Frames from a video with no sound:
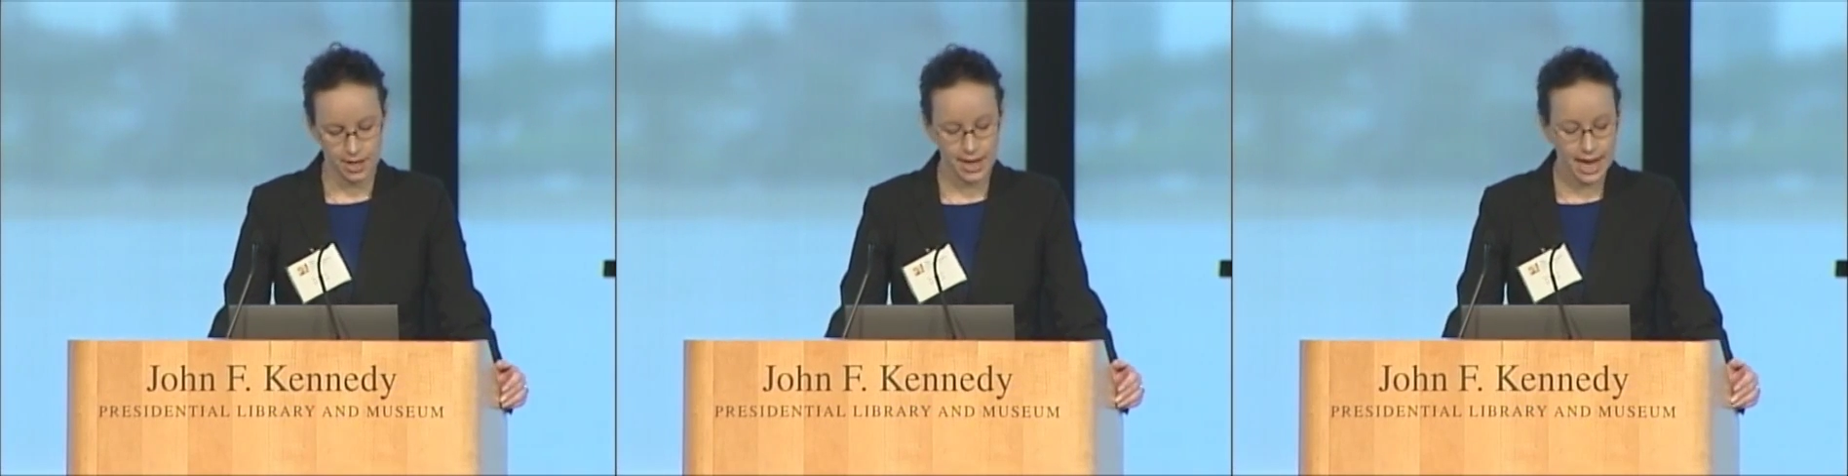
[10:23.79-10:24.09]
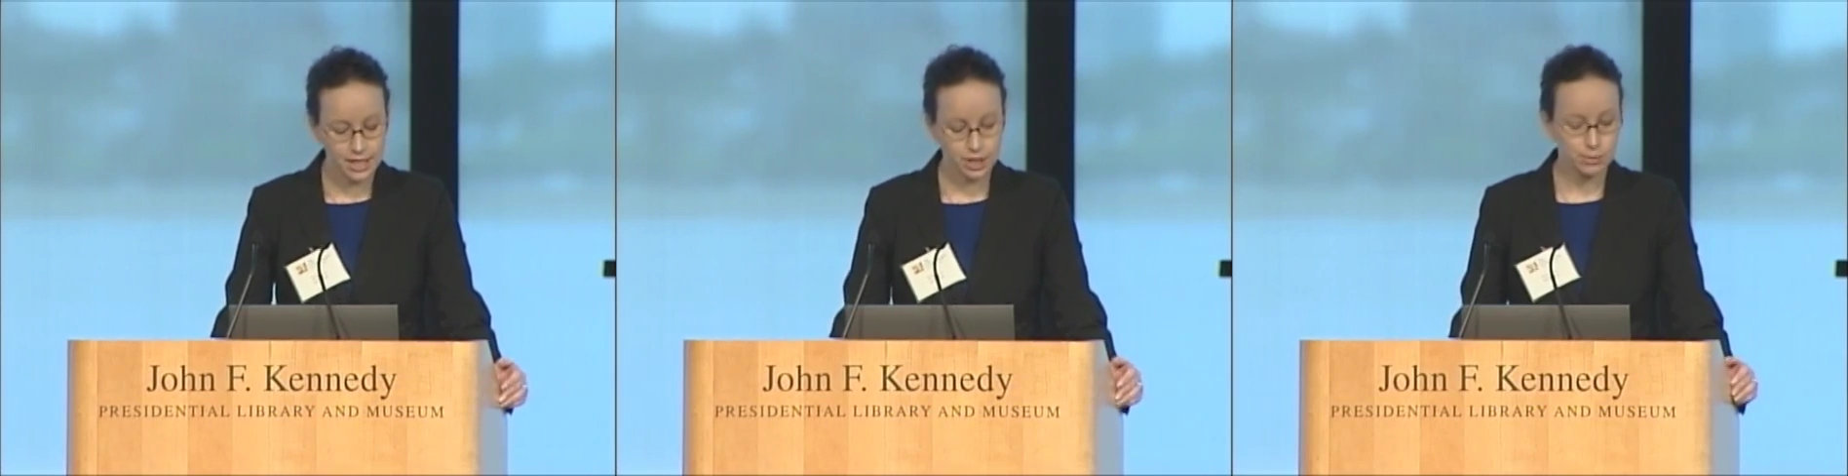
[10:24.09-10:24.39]

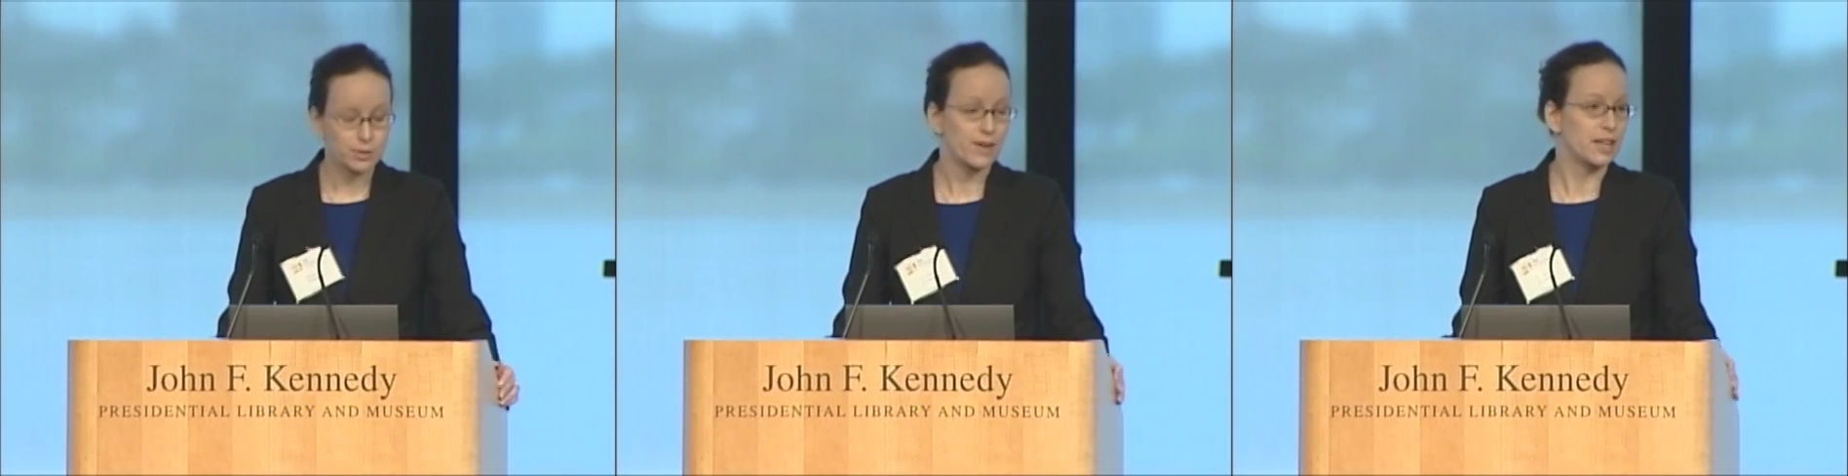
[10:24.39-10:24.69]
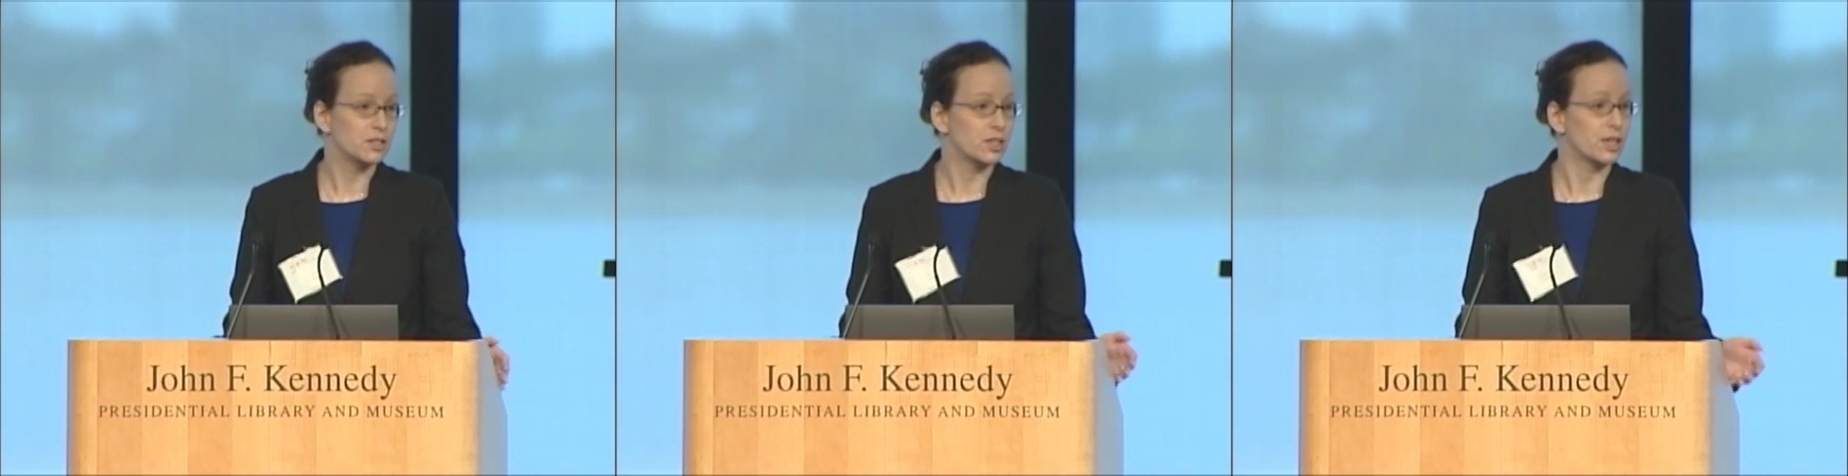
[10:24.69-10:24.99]
Next, you move
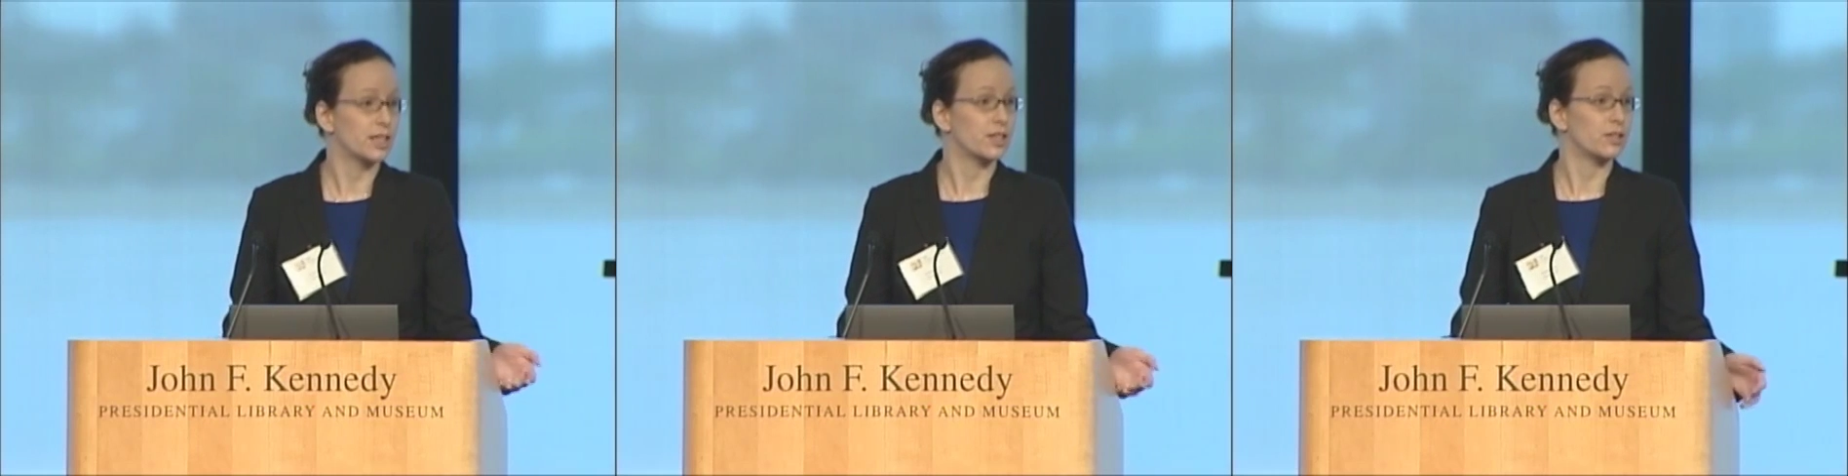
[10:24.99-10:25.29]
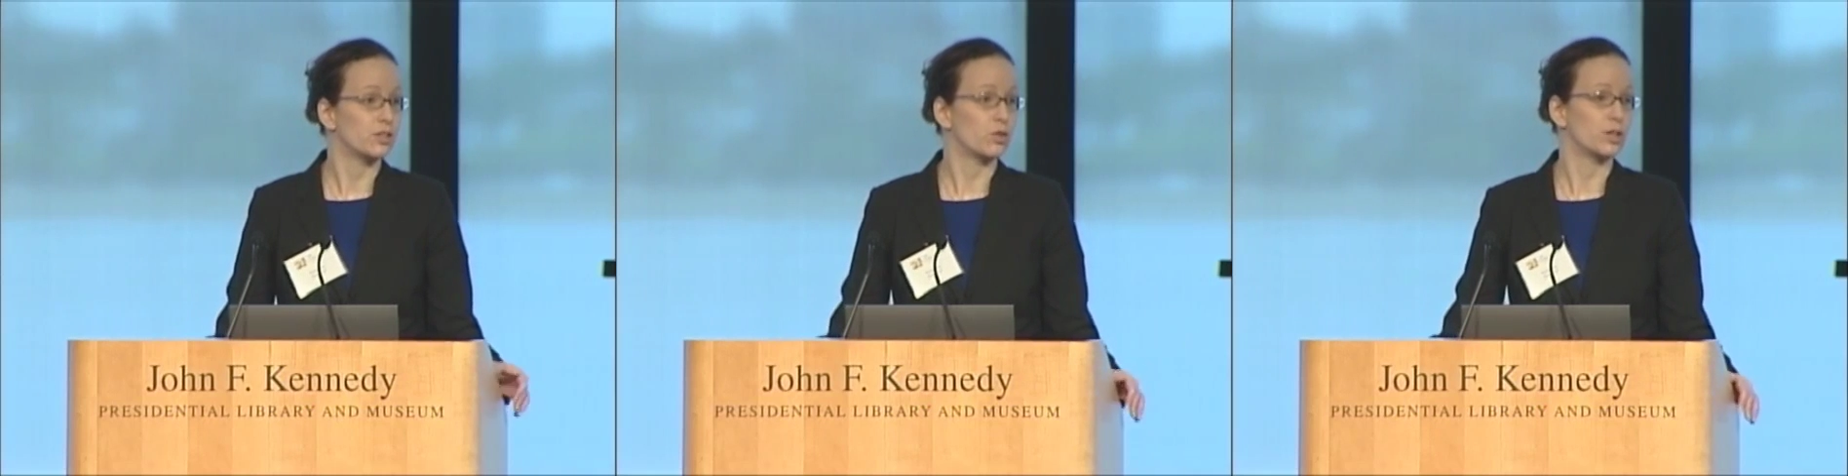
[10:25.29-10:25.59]
on to look at
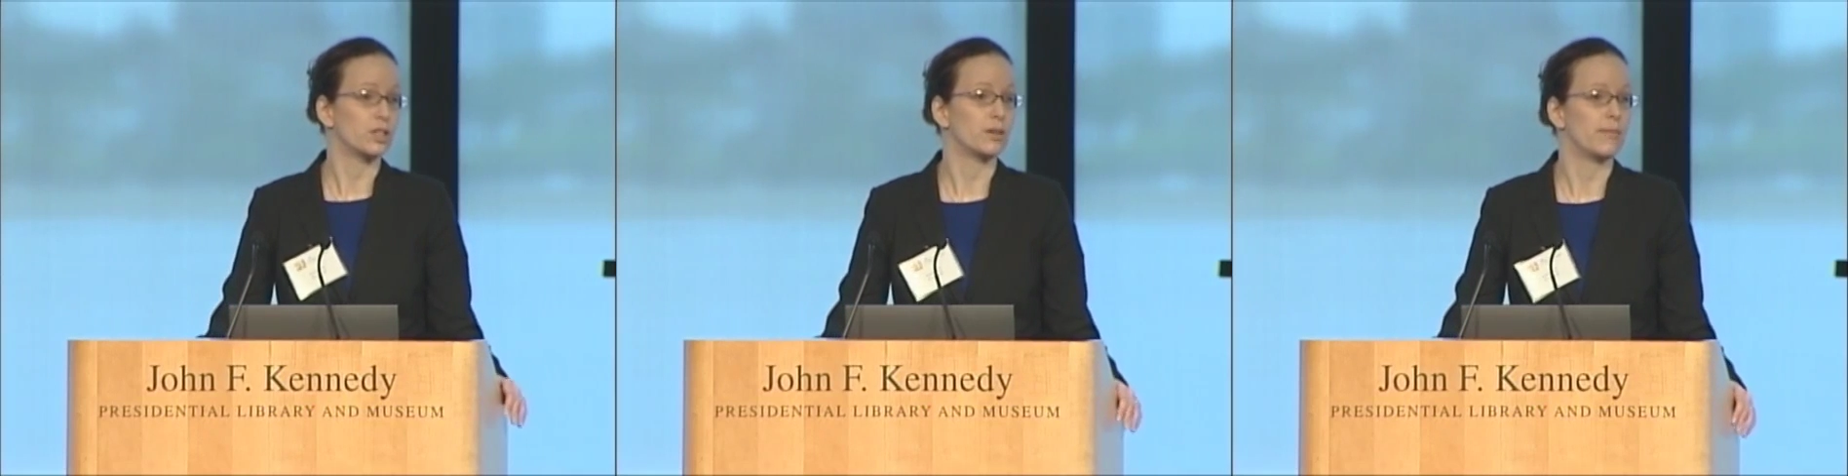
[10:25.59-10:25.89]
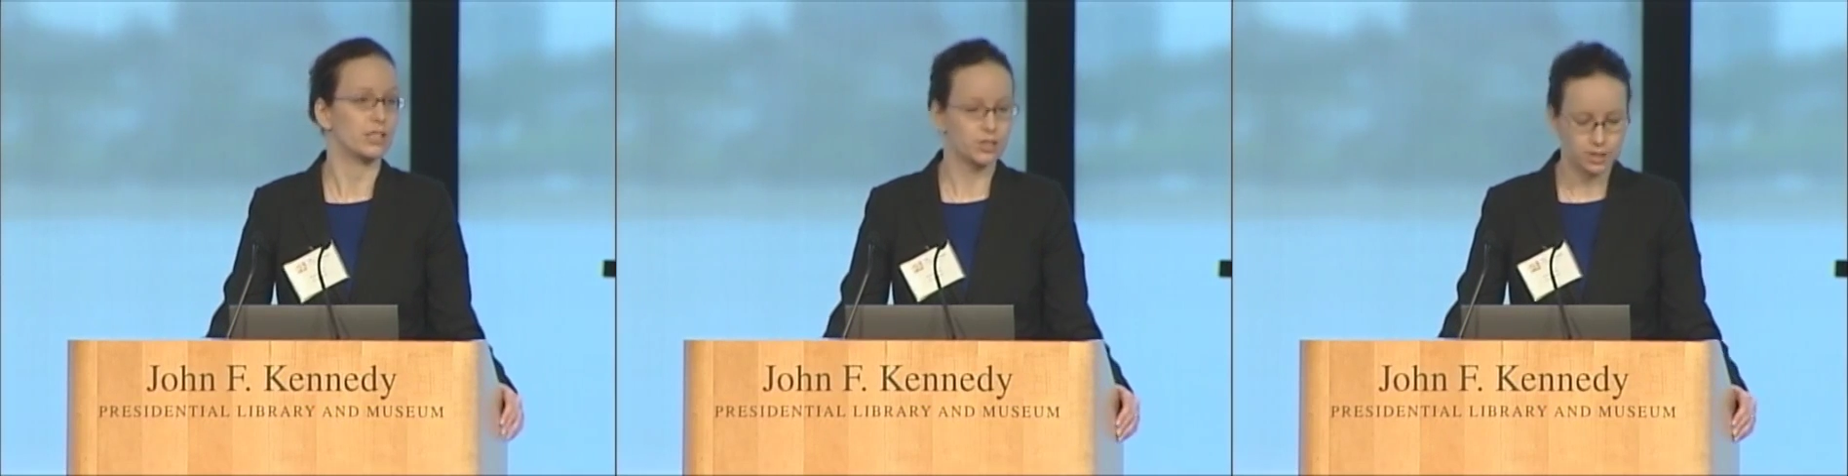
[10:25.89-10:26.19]
the short-term
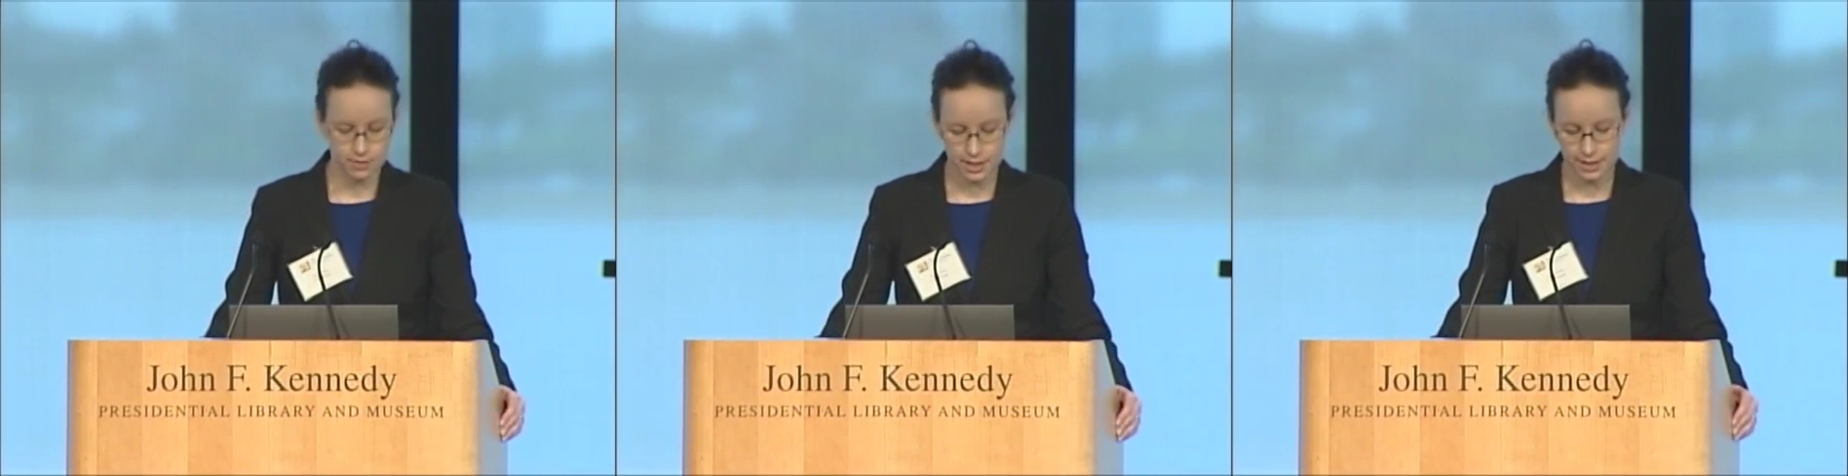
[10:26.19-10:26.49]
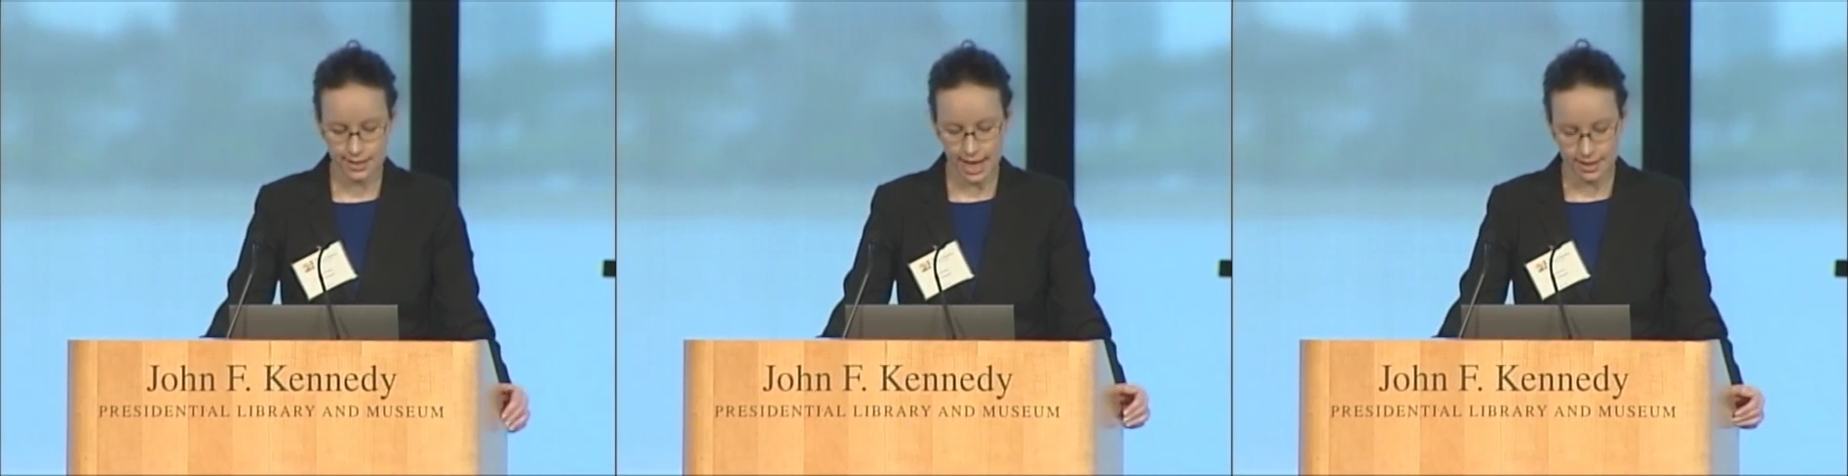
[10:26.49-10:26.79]
measures of
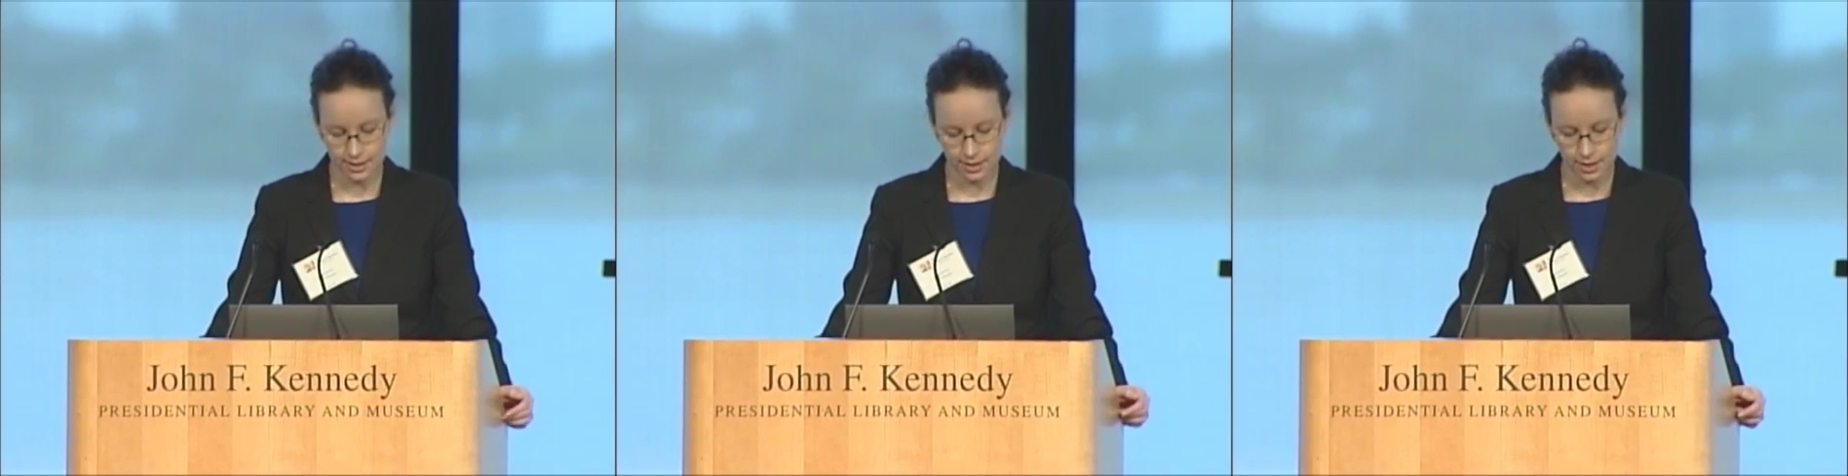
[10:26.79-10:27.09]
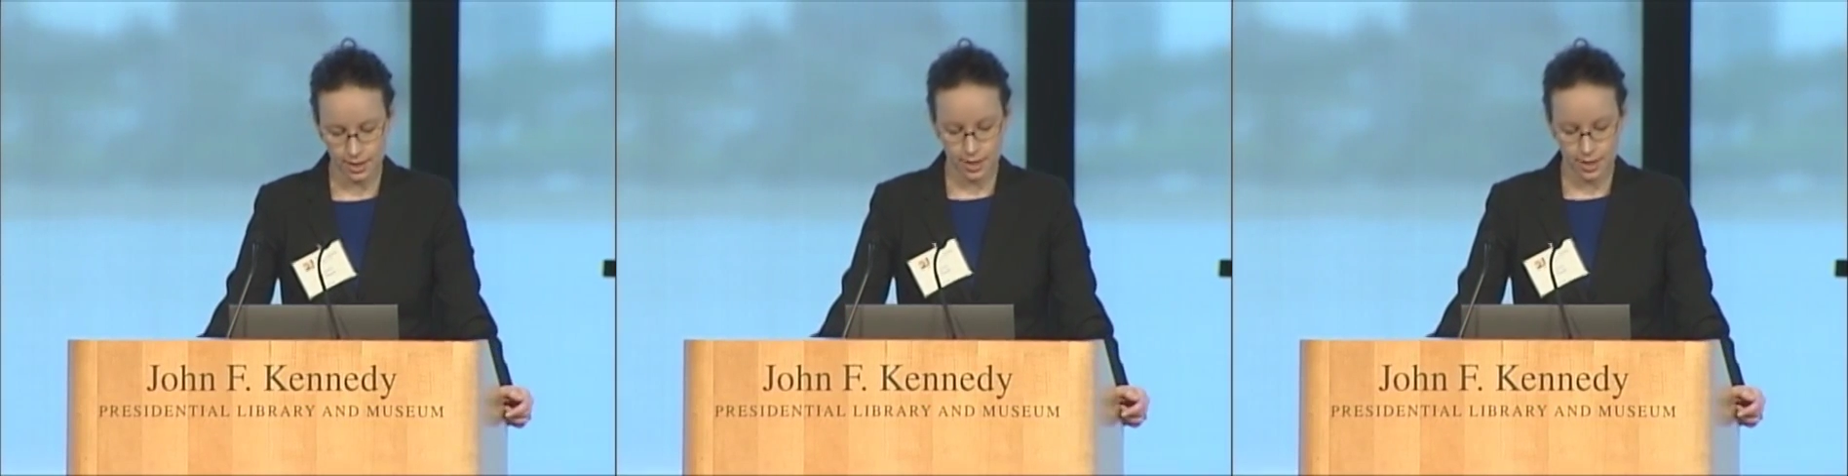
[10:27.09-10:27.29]
success.